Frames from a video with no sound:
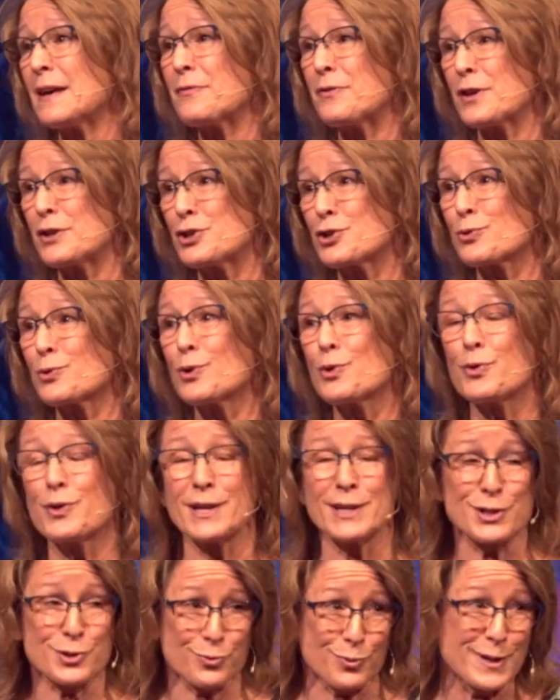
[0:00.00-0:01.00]
that the
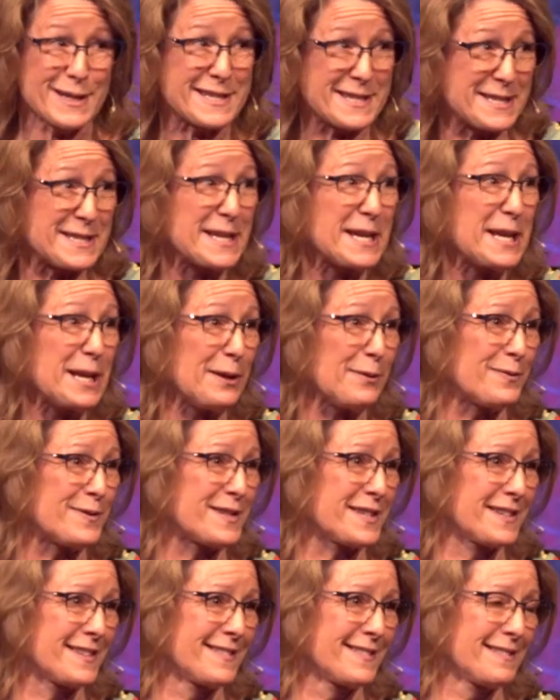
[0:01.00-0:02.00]
truth is
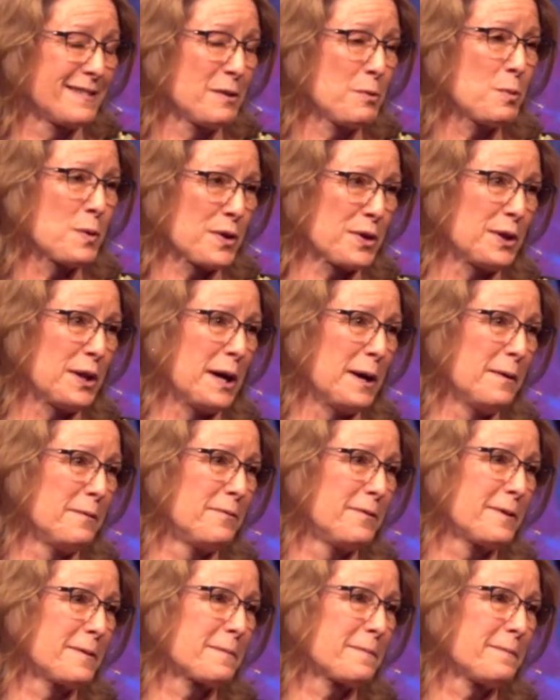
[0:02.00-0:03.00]
received with
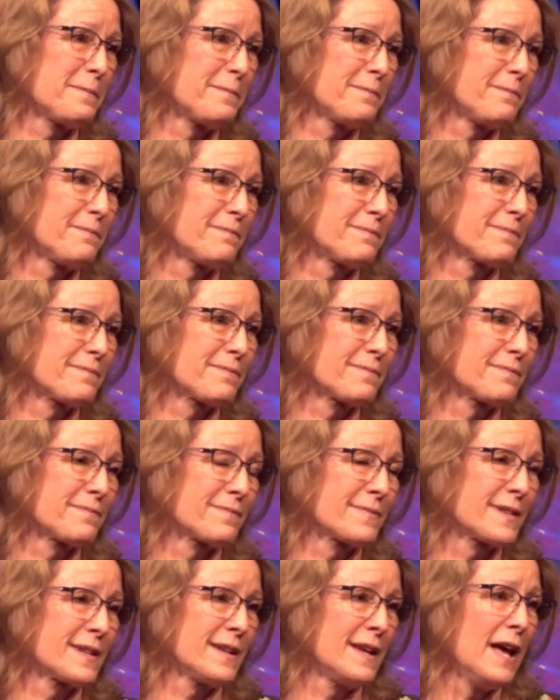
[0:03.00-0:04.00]
love.
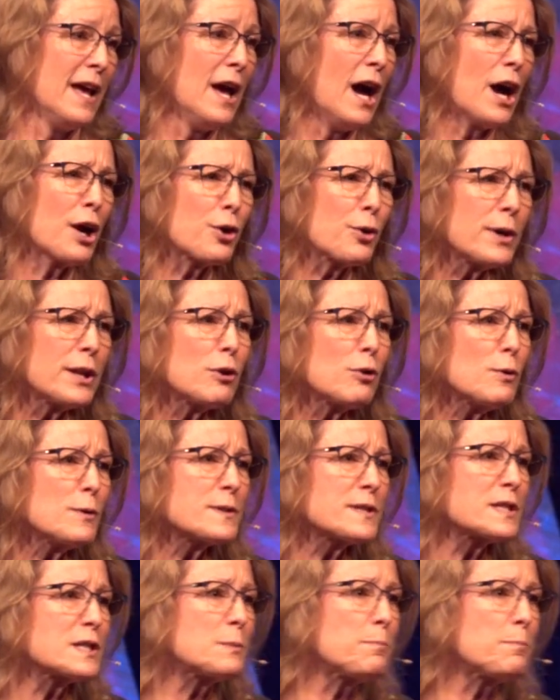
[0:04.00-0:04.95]
A critical